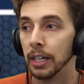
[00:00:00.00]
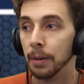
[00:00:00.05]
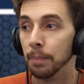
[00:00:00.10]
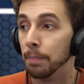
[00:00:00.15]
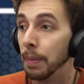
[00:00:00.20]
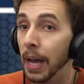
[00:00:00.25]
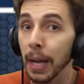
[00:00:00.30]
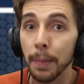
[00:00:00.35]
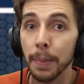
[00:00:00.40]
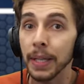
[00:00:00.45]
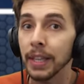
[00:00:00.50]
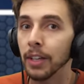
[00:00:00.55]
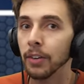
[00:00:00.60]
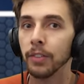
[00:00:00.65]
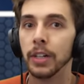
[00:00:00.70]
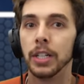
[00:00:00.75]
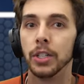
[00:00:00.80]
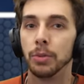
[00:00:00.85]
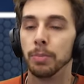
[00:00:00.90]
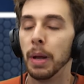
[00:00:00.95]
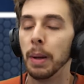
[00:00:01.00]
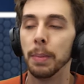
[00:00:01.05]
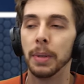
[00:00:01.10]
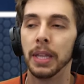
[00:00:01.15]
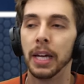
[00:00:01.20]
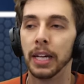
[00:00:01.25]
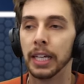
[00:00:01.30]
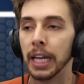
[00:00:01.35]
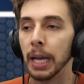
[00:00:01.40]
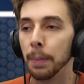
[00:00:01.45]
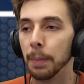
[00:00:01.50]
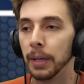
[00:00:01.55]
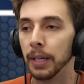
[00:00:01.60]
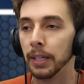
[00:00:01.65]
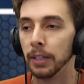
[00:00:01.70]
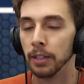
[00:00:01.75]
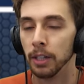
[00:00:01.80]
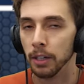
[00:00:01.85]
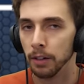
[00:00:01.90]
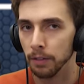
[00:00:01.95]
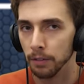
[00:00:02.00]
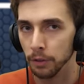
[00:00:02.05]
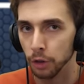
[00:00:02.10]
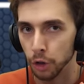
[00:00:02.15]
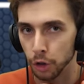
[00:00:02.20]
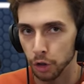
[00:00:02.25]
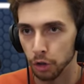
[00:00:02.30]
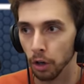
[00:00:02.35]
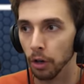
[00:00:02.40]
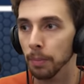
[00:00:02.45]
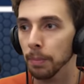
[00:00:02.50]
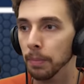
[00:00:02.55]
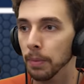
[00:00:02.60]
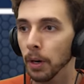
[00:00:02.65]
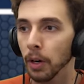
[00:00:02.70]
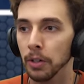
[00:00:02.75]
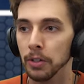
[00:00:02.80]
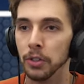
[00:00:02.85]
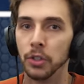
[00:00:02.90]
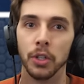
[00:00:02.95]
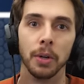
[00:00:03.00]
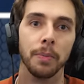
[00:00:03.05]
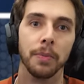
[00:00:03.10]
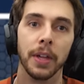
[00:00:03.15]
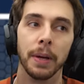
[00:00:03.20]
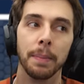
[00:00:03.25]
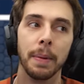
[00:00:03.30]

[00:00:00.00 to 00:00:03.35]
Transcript: Maybe there is. Maybe they're keeping stum on something.